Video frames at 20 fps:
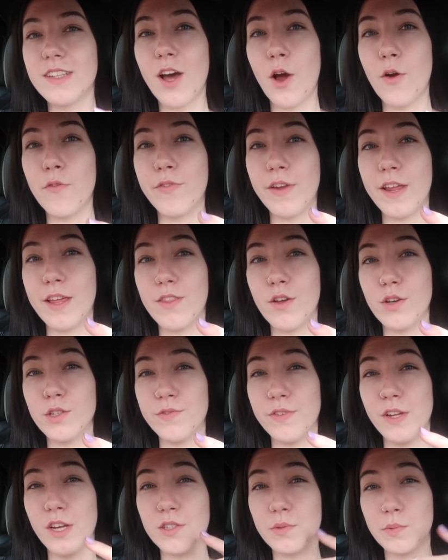hopefully
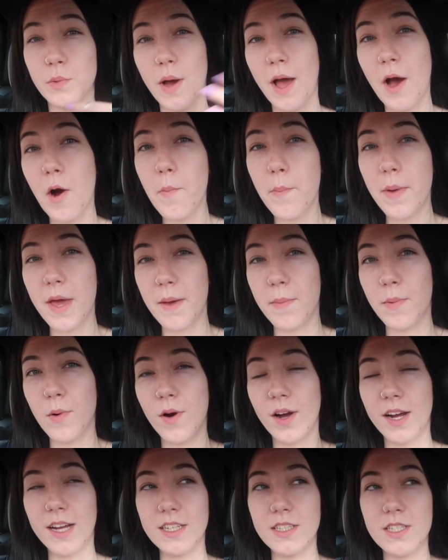those videos will help
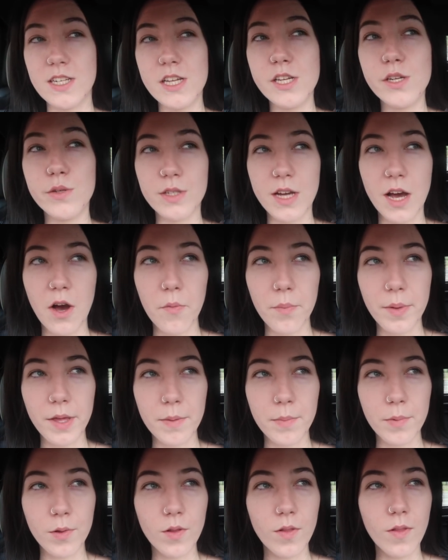people and continue to help
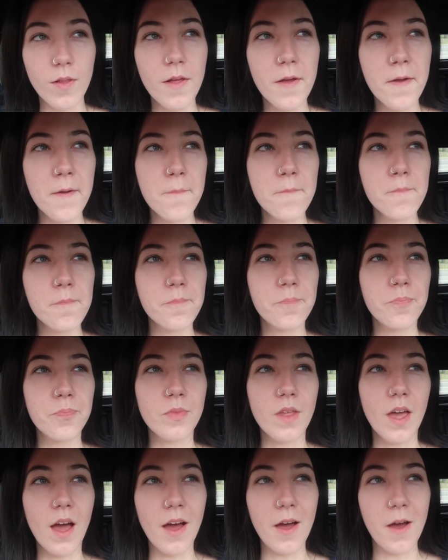people.
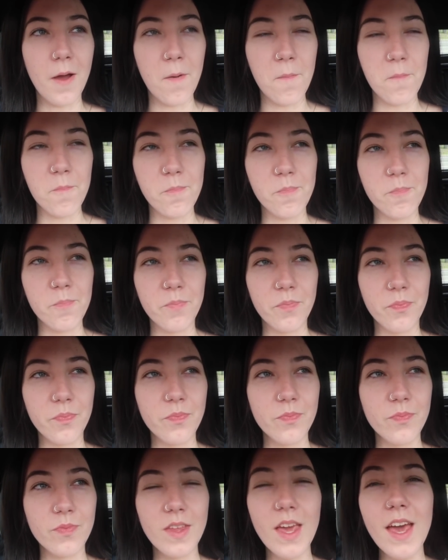Yeah,
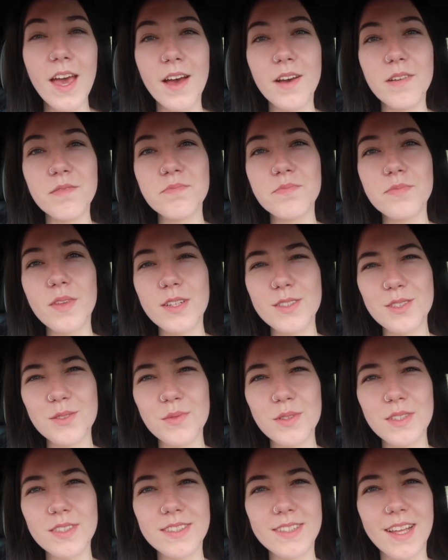I just
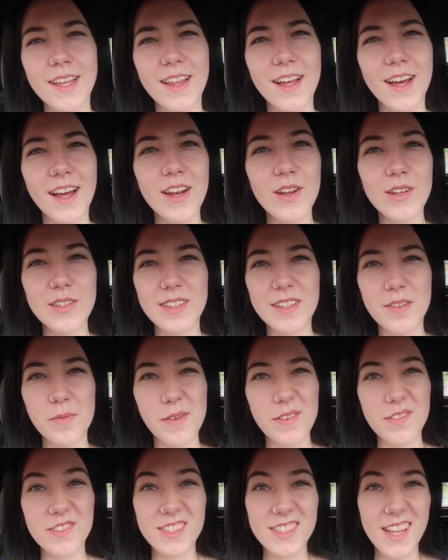wanted to say that. I know it's a little
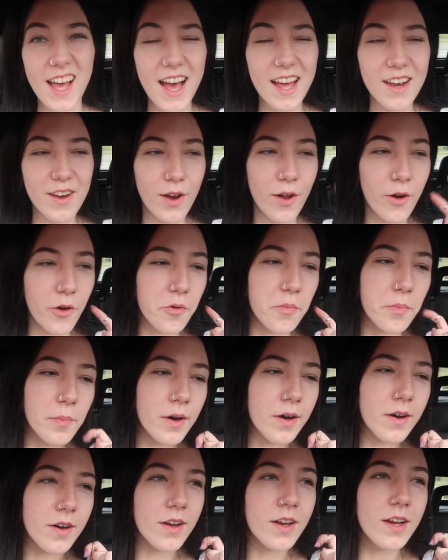bit of a sad note,
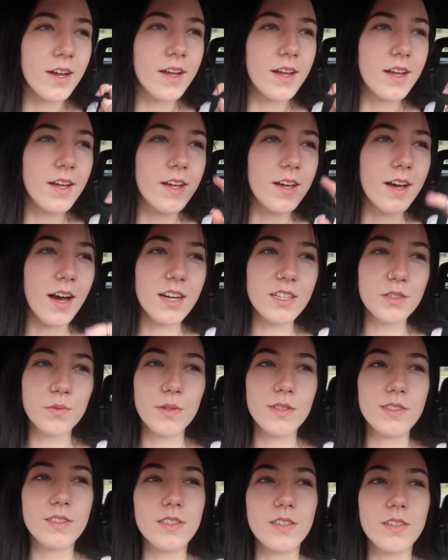but I just
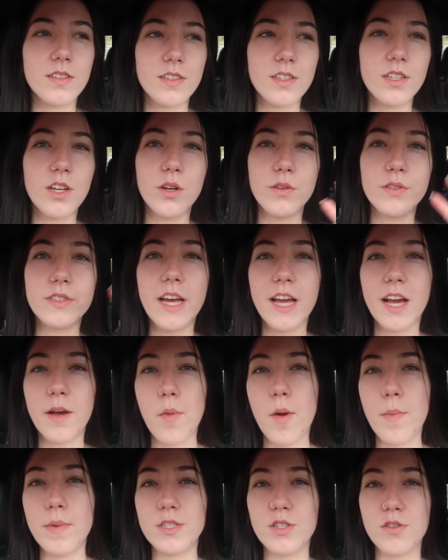wanted to, you know, take a
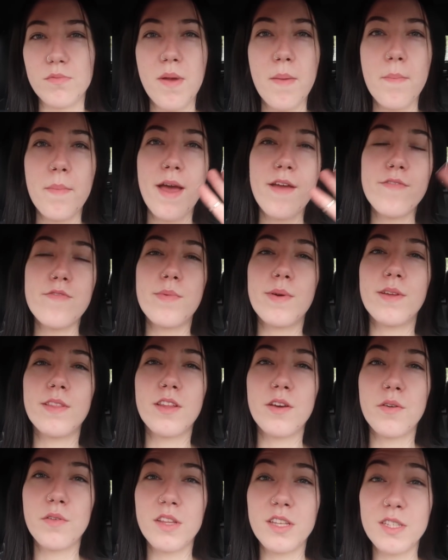moment to remember everyone
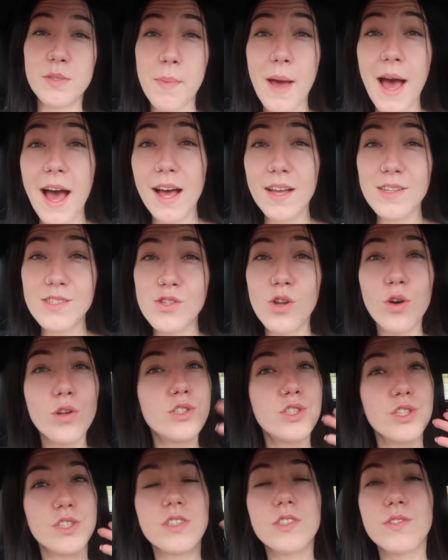that's passed,
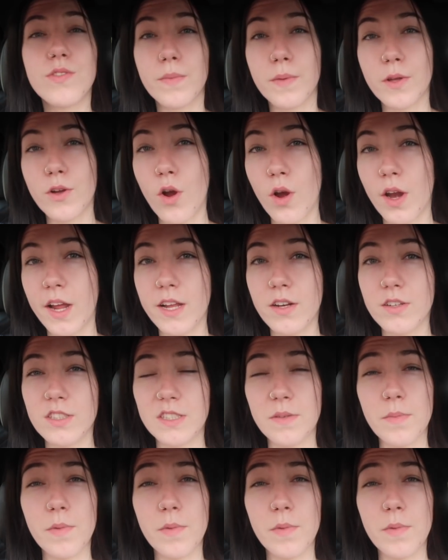not just from the chronic illness